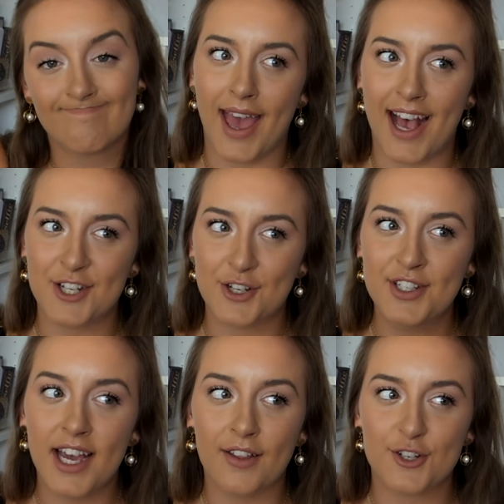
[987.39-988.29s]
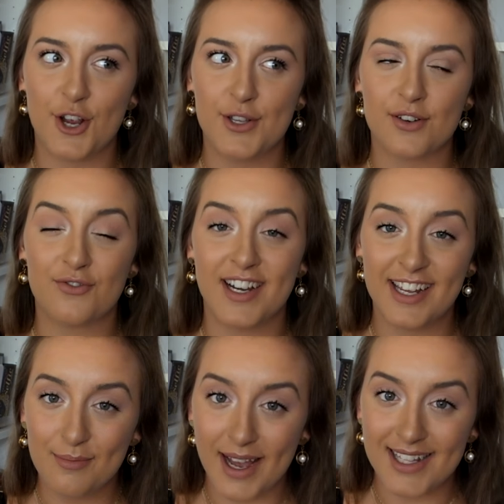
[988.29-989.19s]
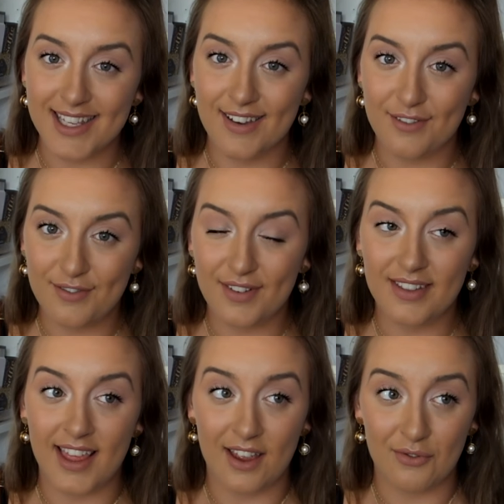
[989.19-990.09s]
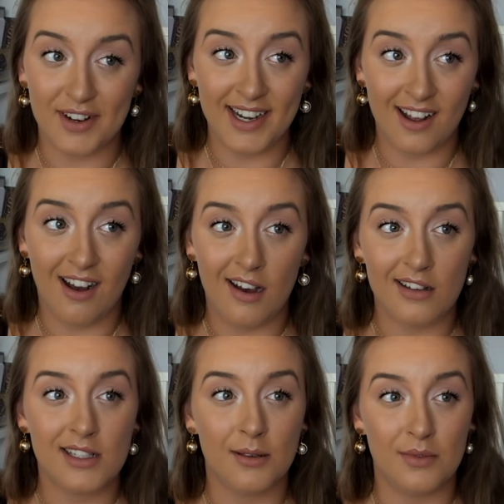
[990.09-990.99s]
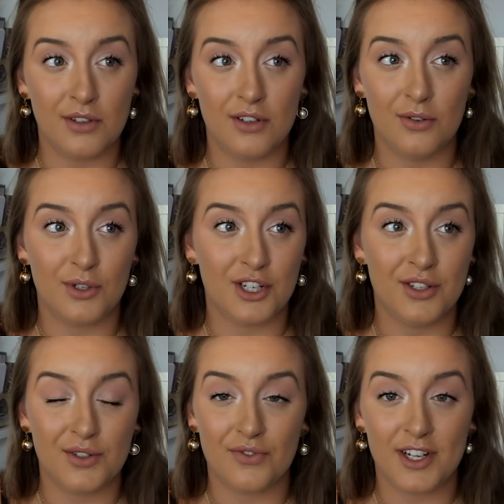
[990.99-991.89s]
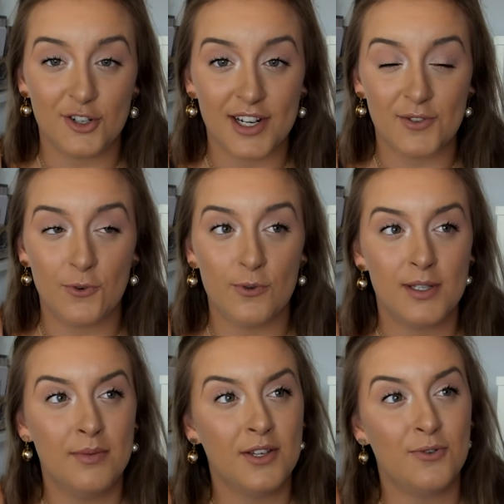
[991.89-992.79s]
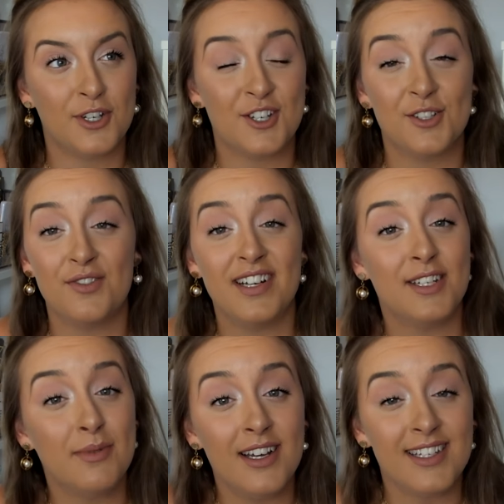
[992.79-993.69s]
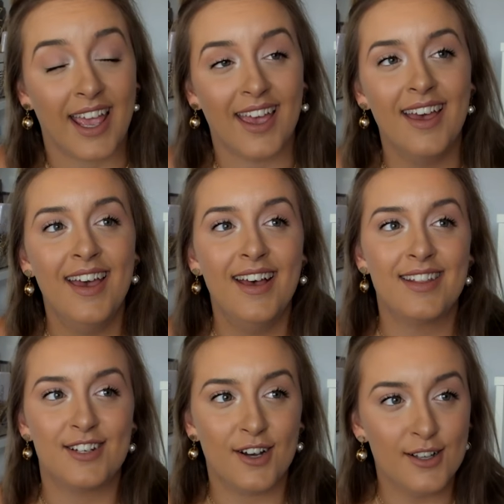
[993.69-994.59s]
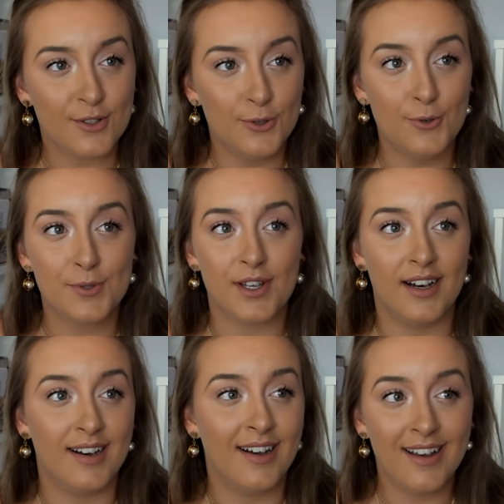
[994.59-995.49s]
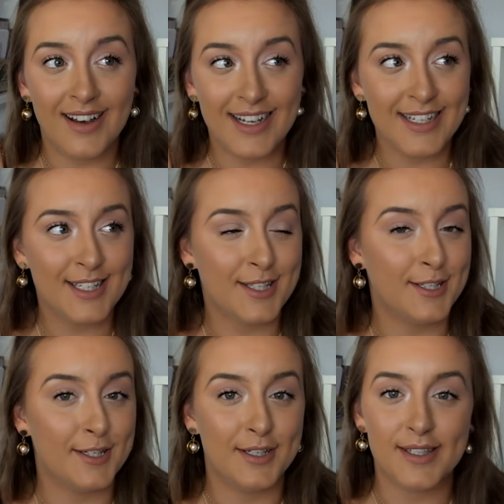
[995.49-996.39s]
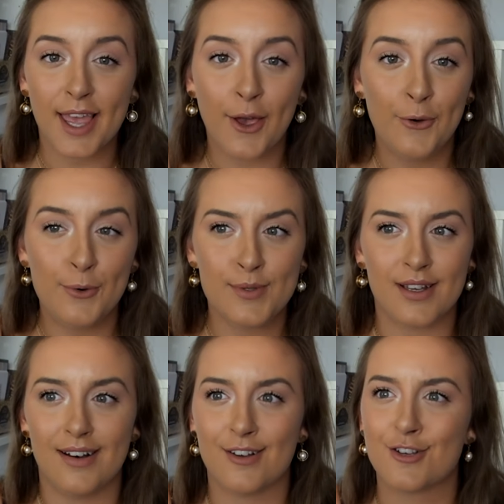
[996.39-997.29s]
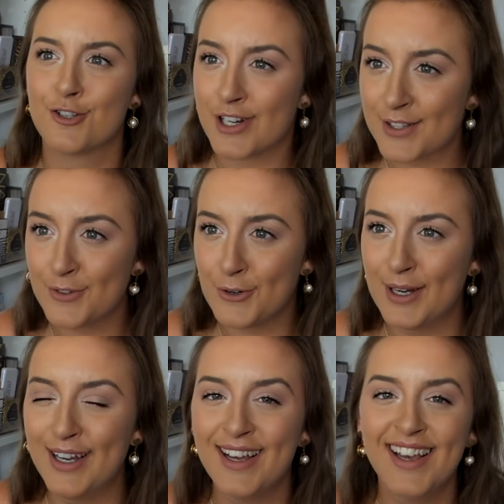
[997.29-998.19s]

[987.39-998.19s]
Yeah, as you can tell, the shows are really competitive. They really are. Some of the auditions are really stressful. Some of the auditions are really demanding. The dance calls are hard. The singing calls are stressful.